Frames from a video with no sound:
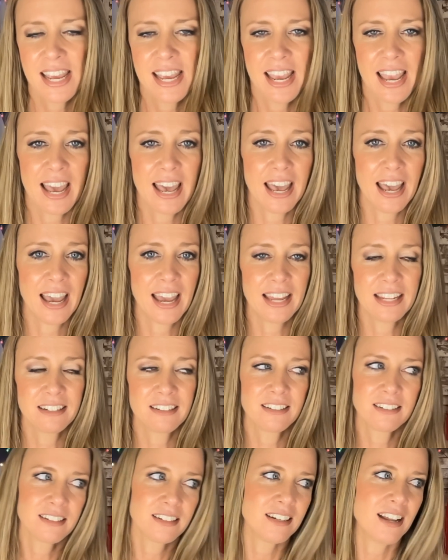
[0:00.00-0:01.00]

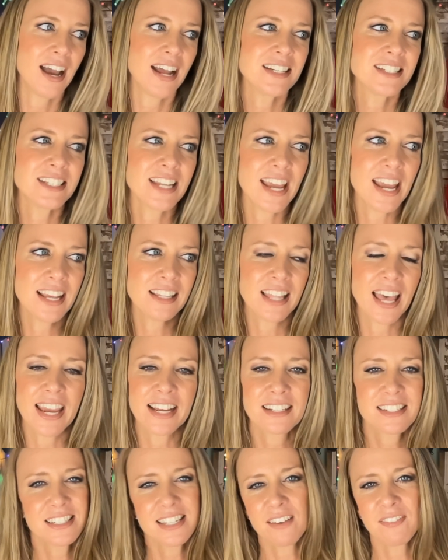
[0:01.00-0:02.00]
And I'd say
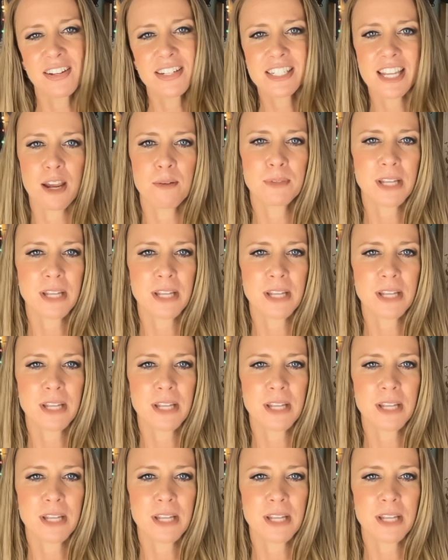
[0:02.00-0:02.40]
like 7 times